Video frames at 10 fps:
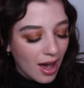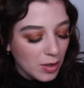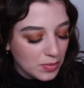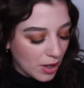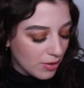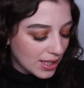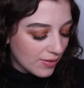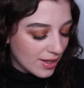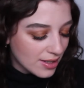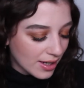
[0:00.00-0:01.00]
I only give
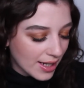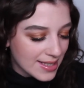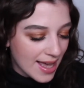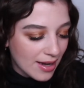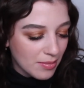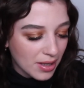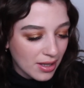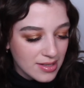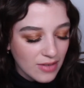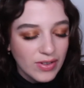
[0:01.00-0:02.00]
it a 9 out of 10
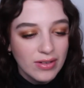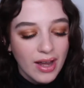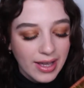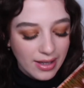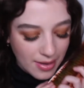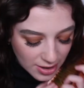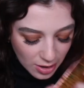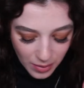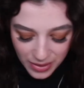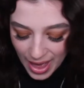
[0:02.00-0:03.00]
because I feel like, I don't
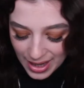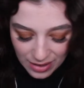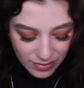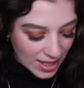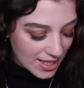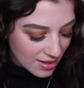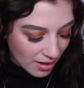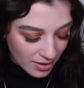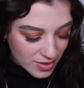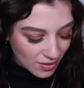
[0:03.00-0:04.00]
know whether any of these
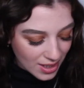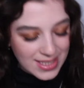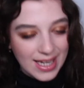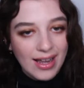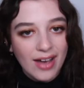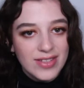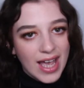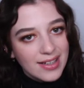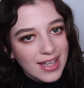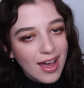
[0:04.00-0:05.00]
are a solid 10 out of
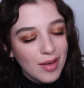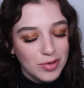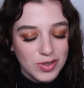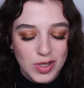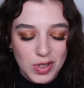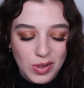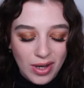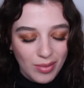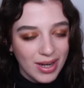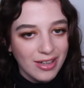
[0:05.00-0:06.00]
10 yet, I'm not too sure,
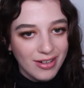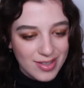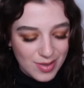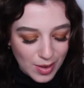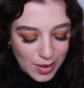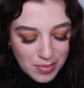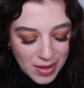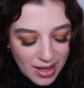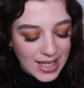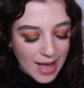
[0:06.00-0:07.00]
I will let you guys know,
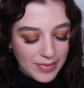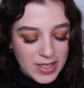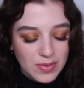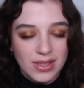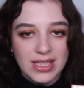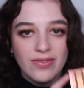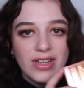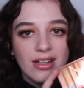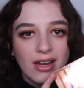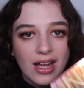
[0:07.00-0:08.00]
but yeah, this one
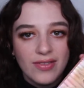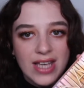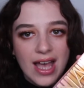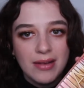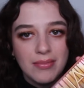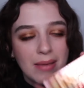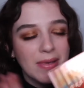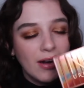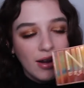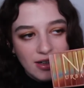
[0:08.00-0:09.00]
definitely a 9 out of 10, maybe
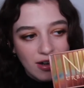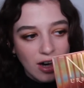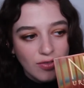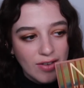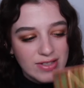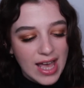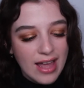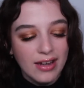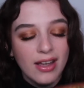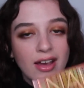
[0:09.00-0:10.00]
a 9.5 out of
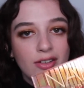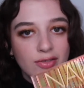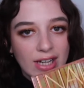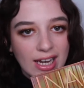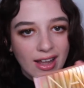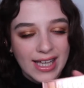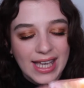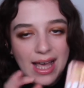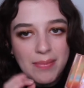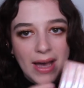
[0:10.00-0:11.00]
10, really like
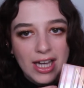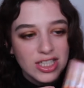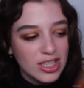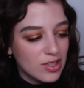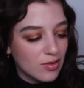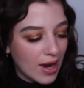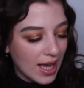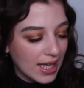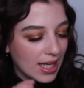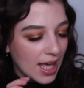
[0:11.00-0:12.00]
it, packaging is
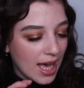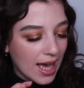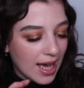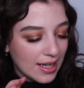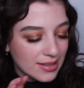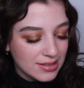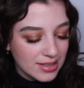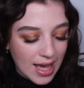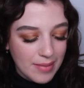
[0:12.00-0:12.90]
great, and yeah,